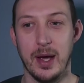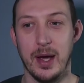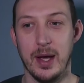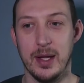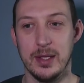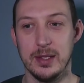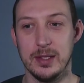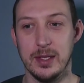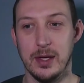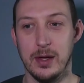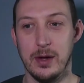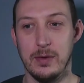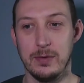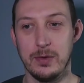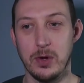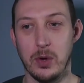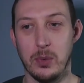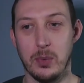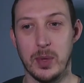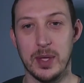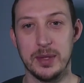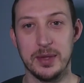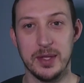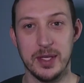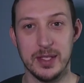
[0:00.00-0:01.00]
And I've
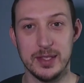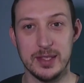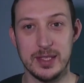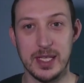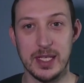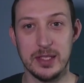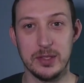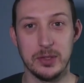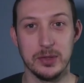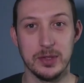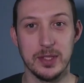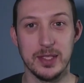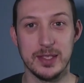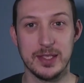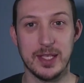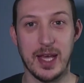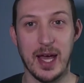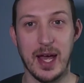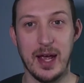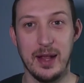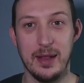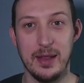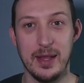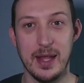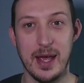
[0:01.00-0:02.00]
got one that's set on a
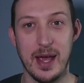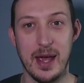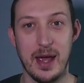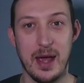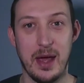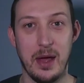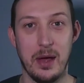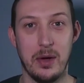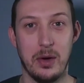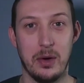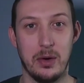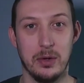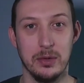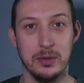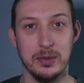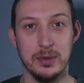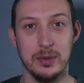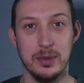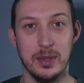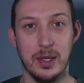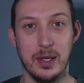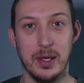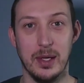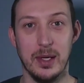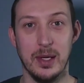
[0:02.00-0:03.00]
scan there
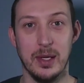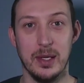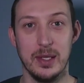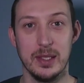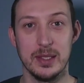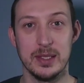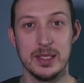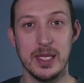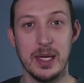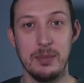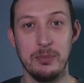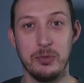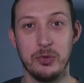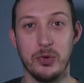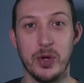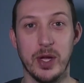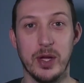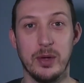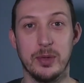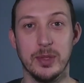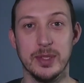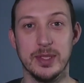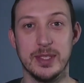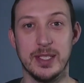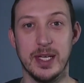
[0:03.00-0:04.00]
on same
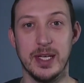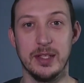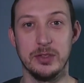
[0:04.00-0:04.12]
frequency.